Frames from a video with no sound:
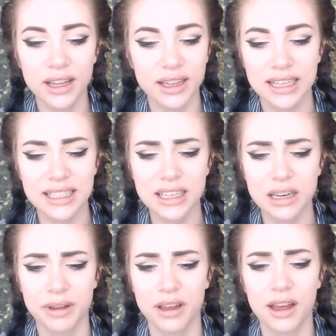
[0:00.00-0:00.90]
That didn't
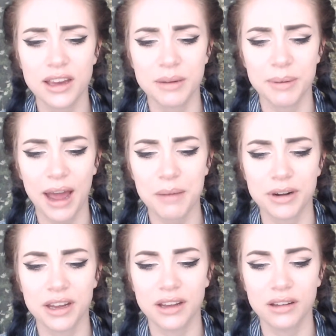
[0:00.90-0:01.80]
end up
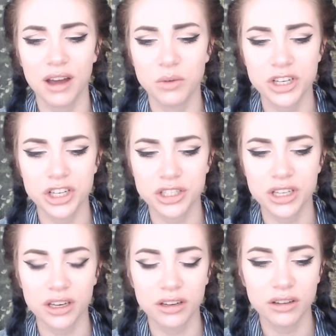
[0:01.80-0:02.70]
happening. I wish it
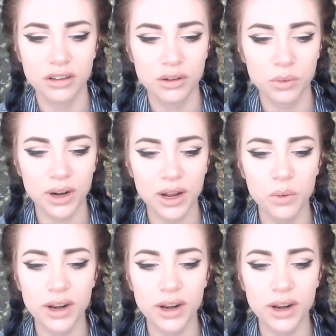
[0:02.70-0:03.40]
did. When I went